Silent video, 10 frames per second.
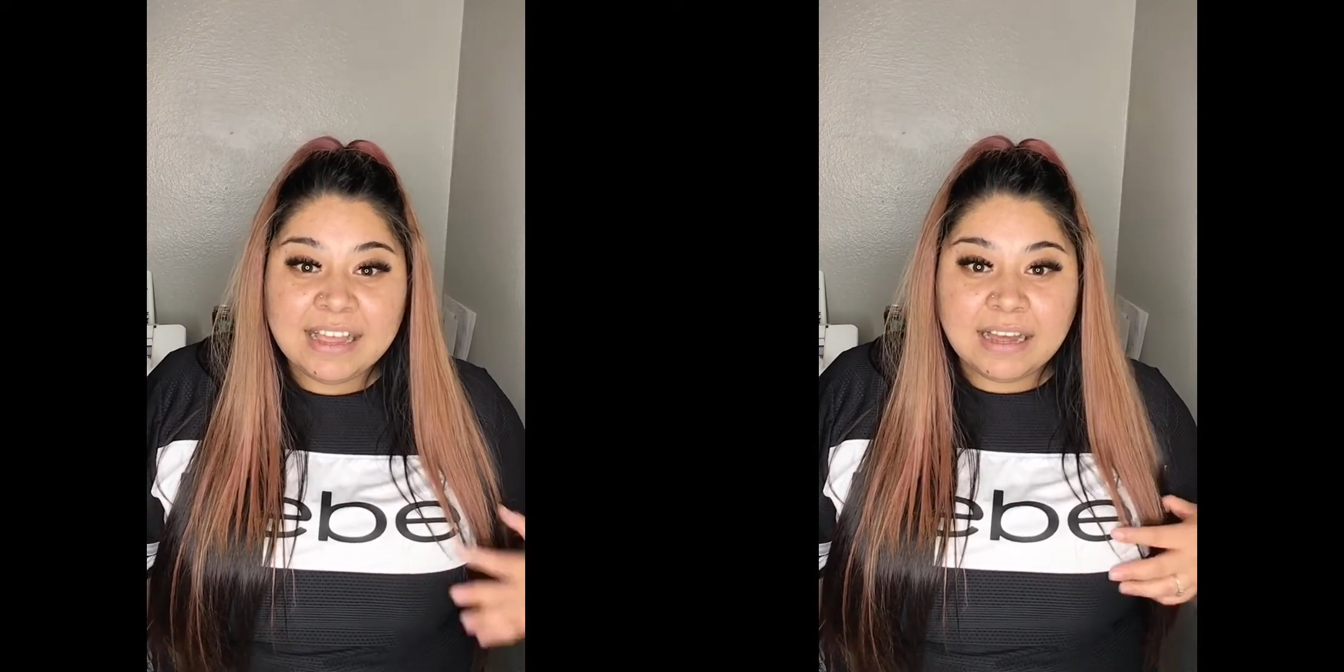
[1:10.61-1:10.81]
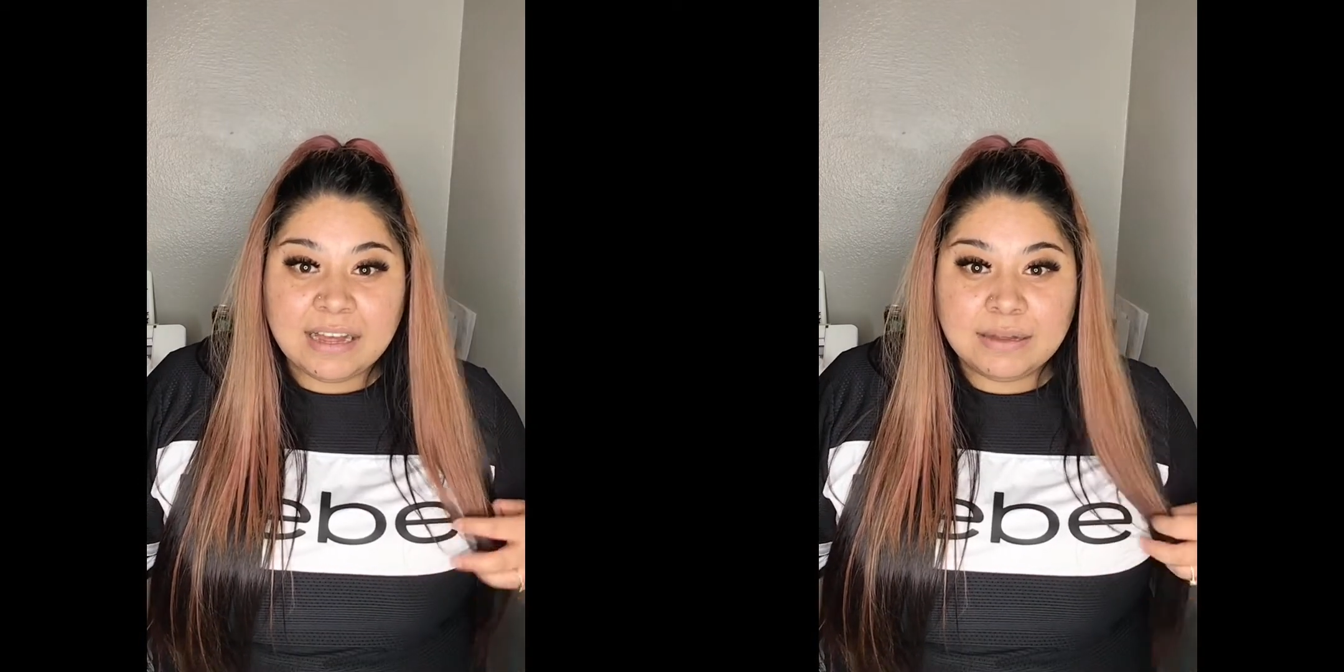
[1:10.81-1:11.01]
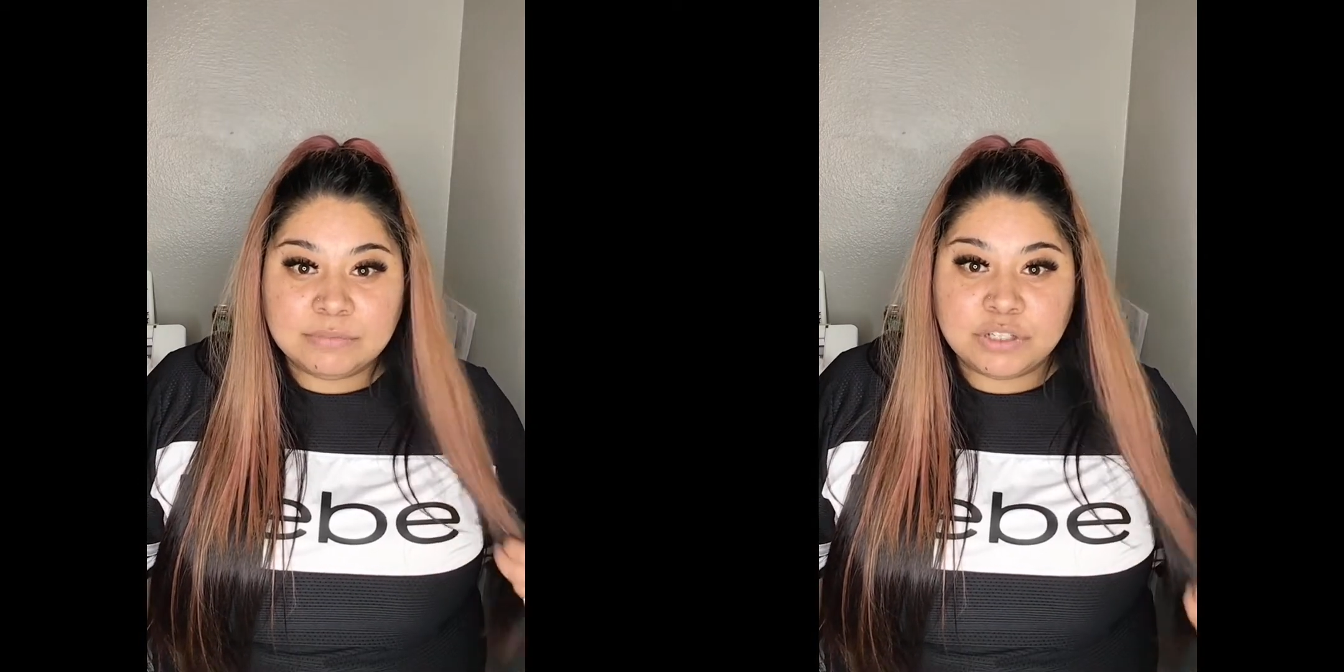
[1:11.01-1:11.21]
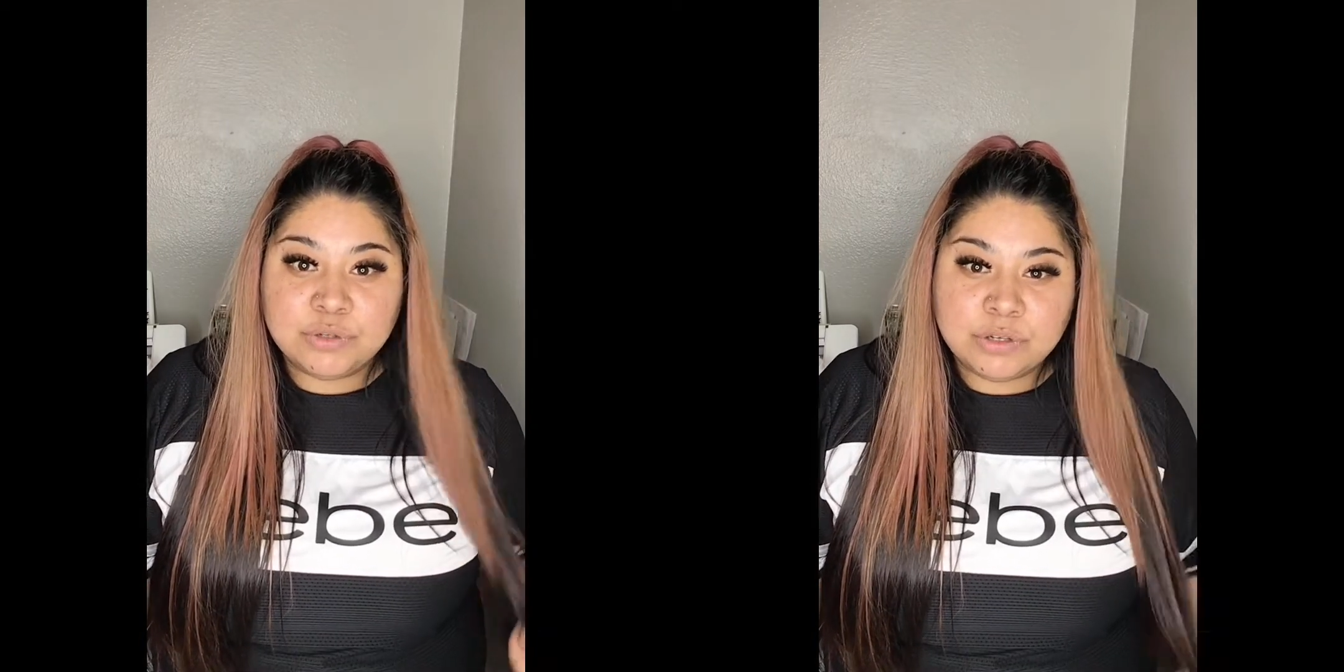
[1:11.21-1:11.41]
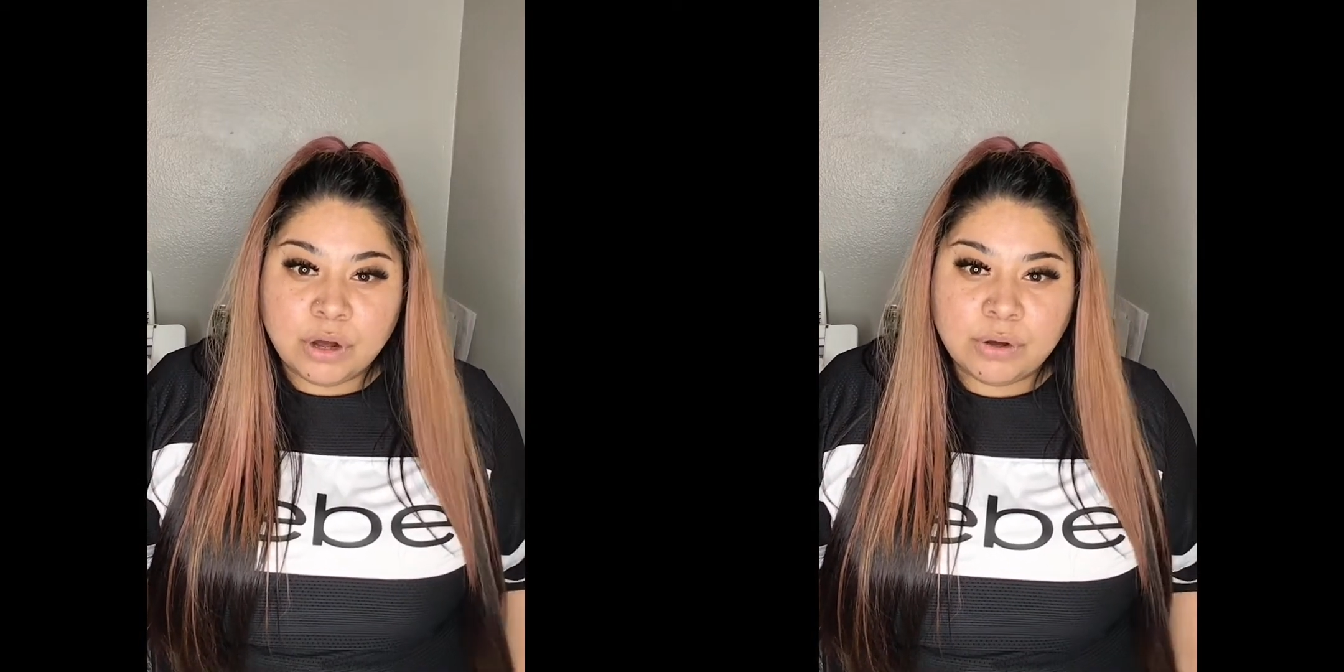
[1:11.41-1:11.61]
um, to
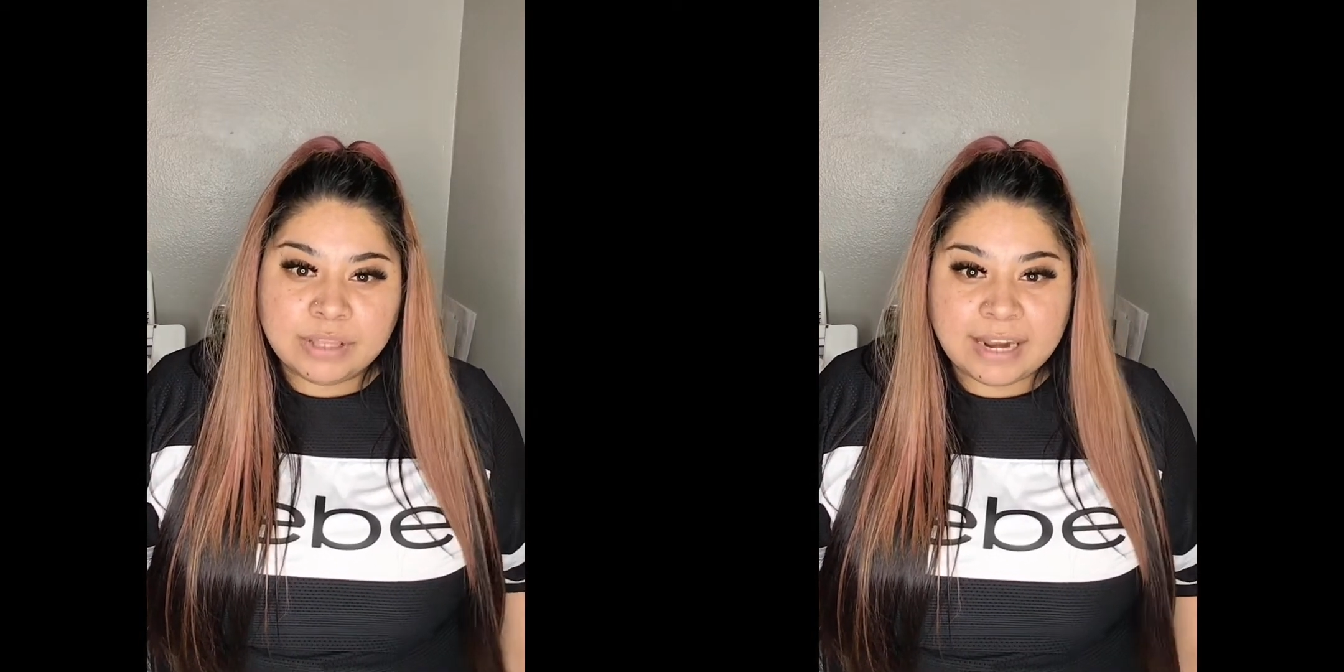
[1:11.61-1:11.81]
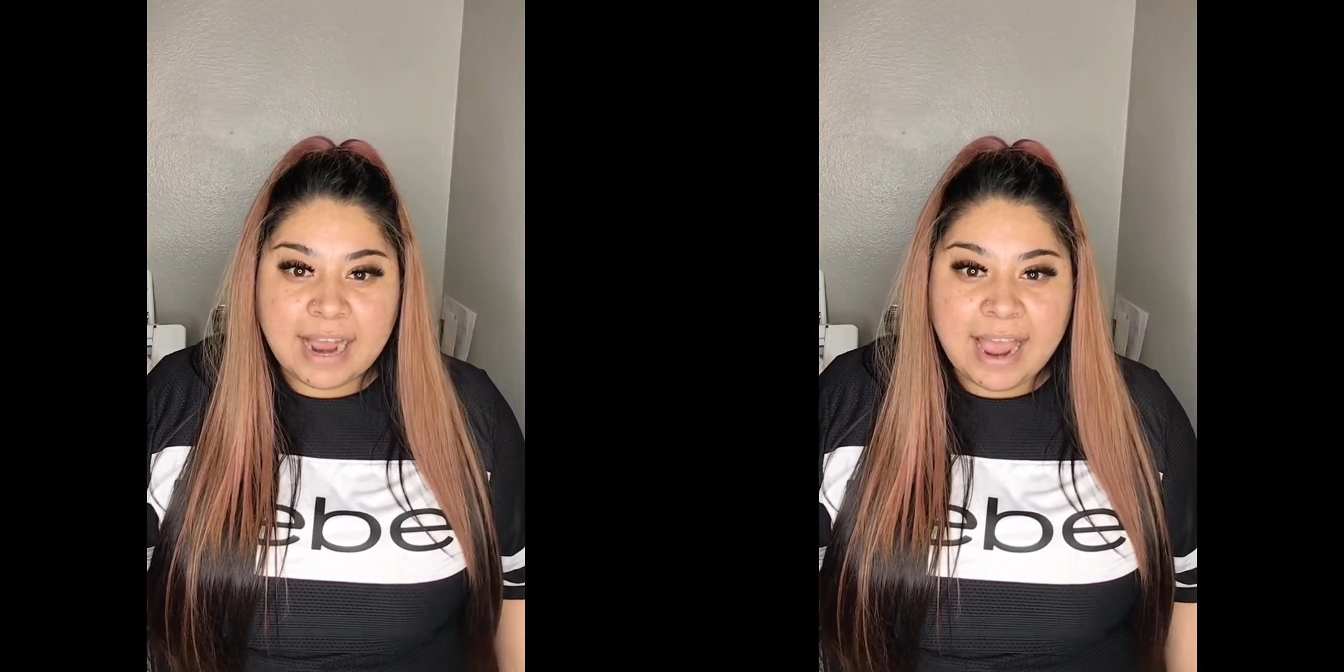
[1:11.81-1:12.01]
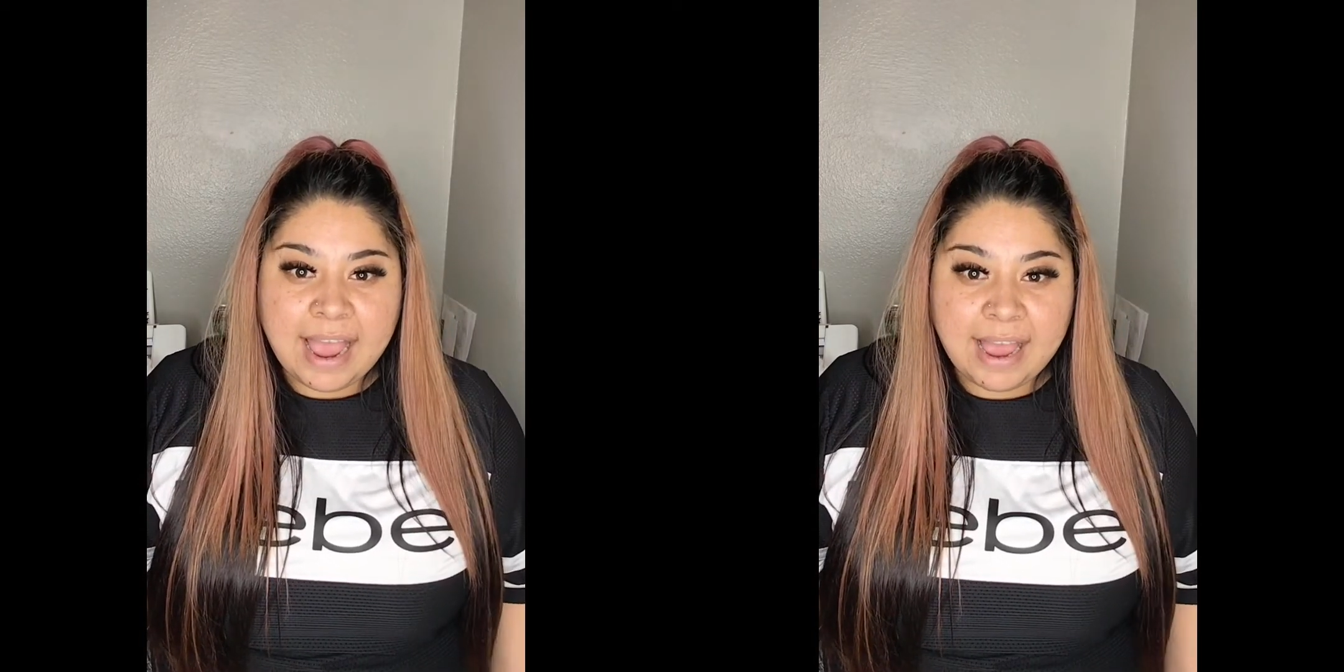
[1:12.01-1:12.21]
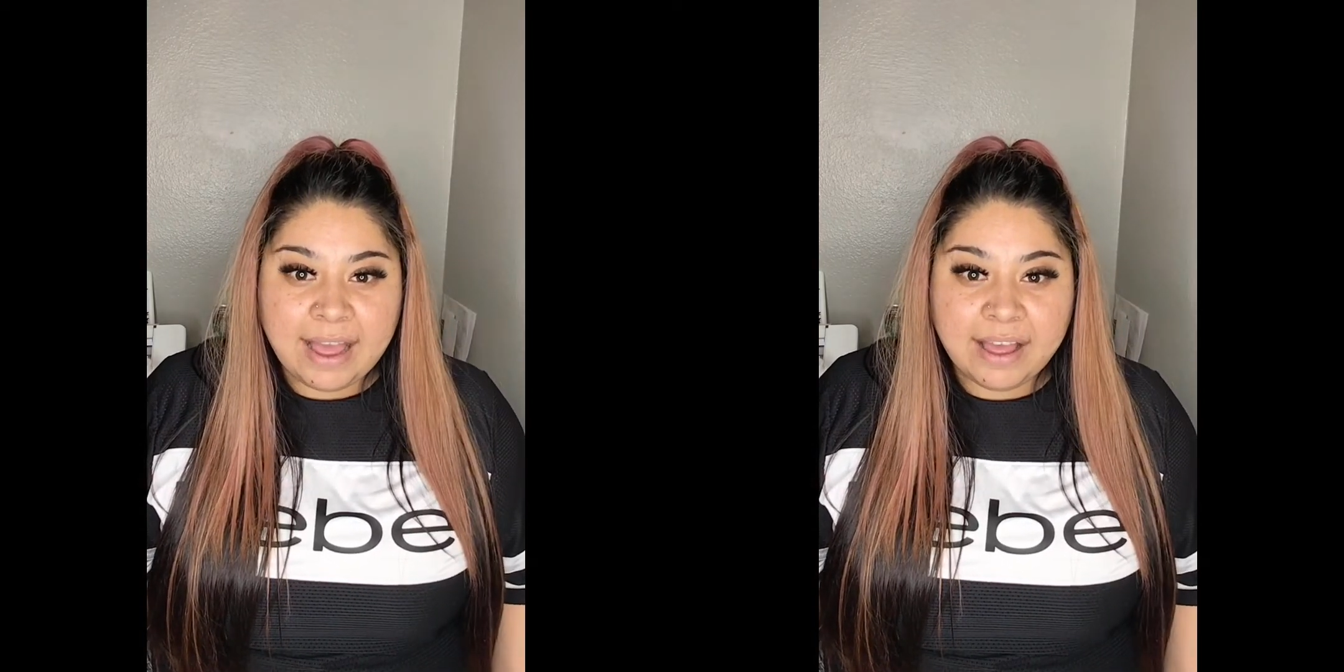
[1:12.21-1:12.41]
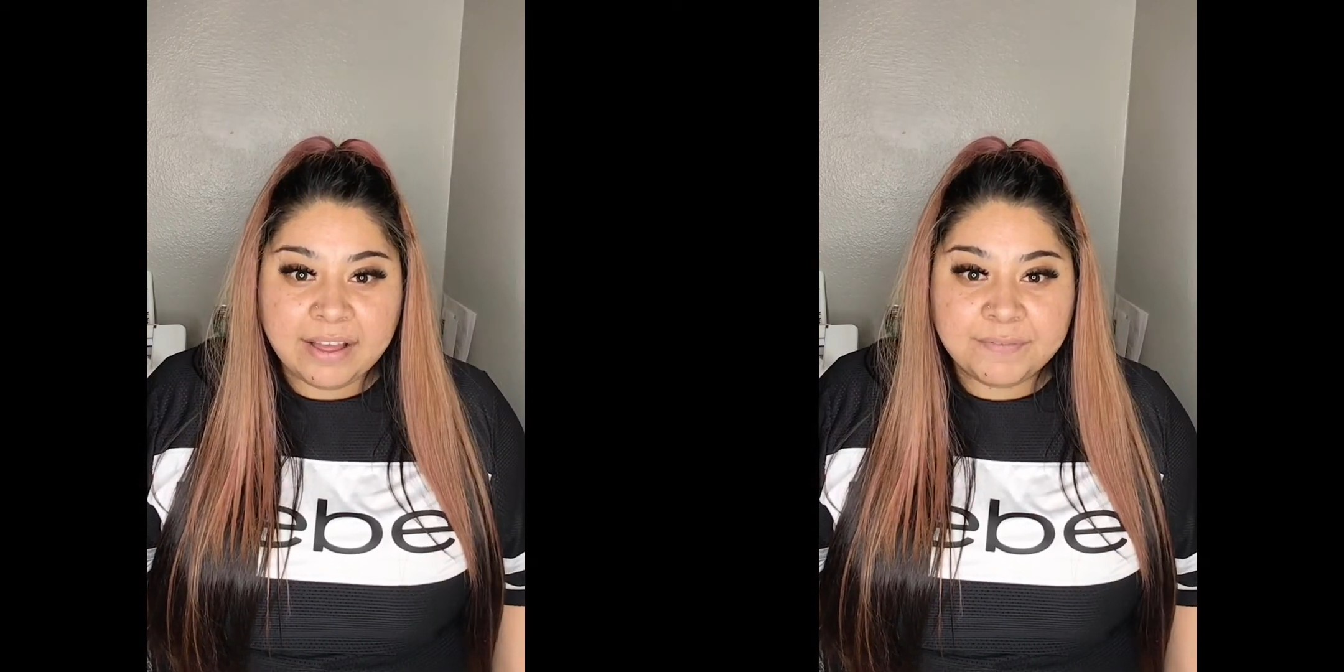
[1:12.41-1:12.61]
know that I
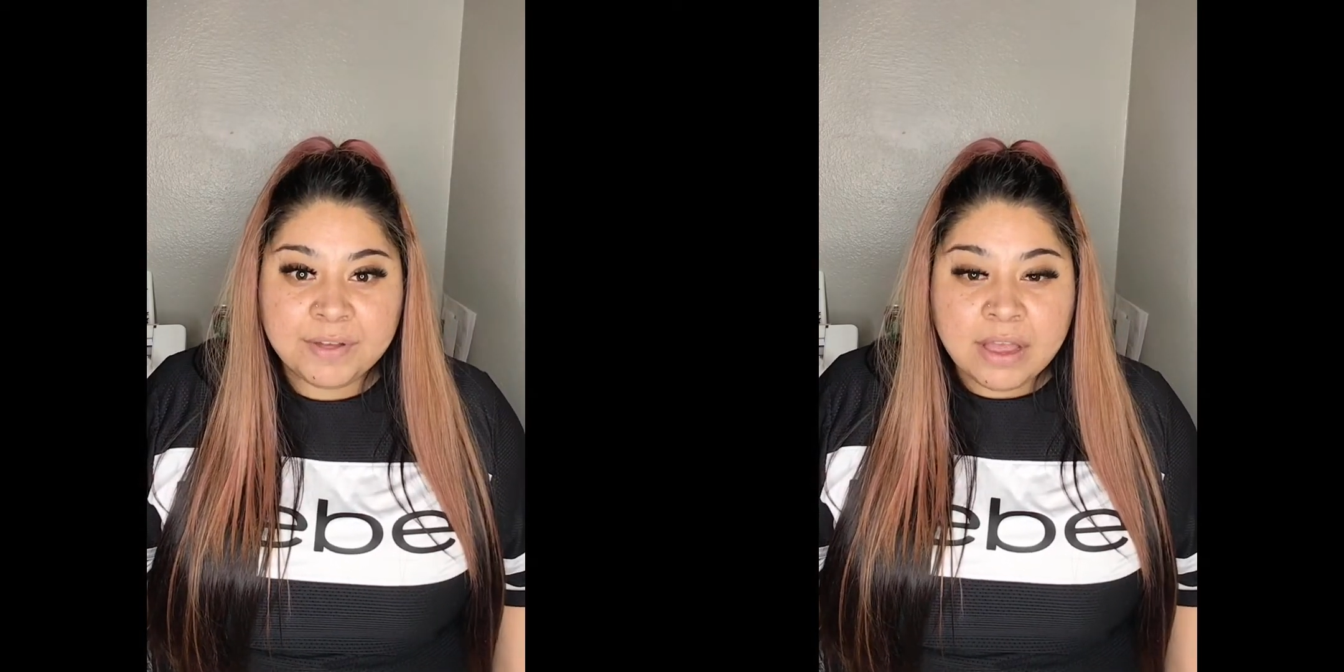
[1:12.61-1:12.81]
have